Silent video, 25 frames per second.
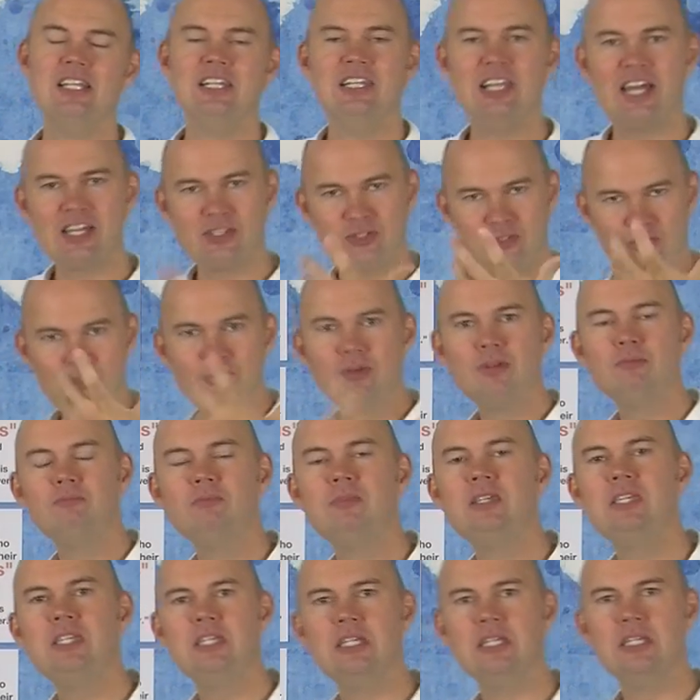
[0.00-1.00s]
like you
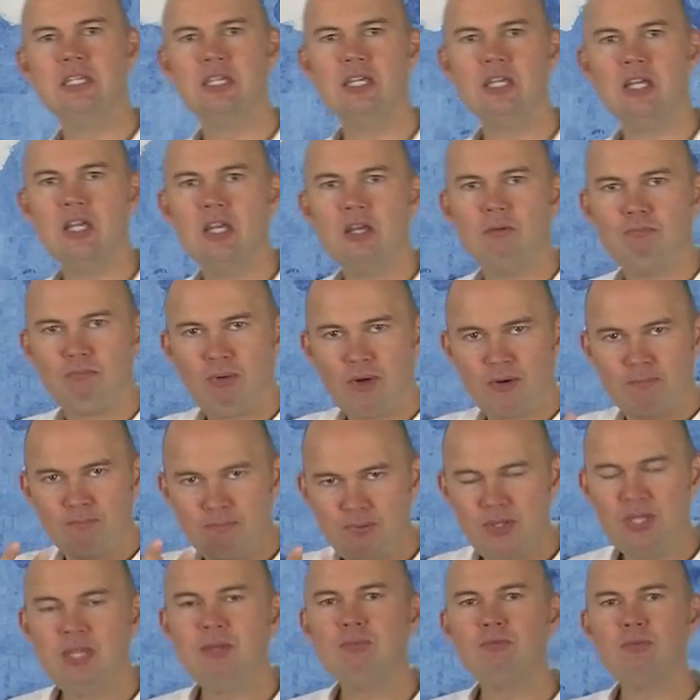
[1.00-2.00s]
and me,
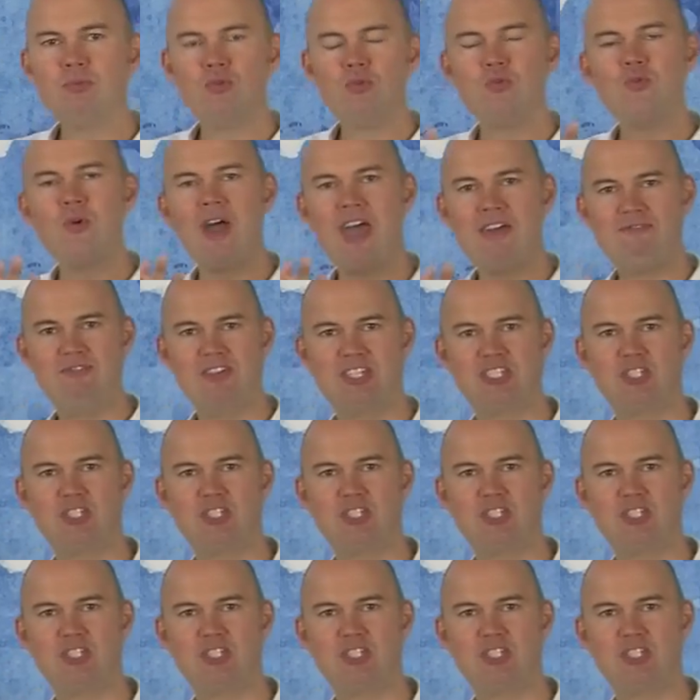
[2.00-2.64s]
but people who have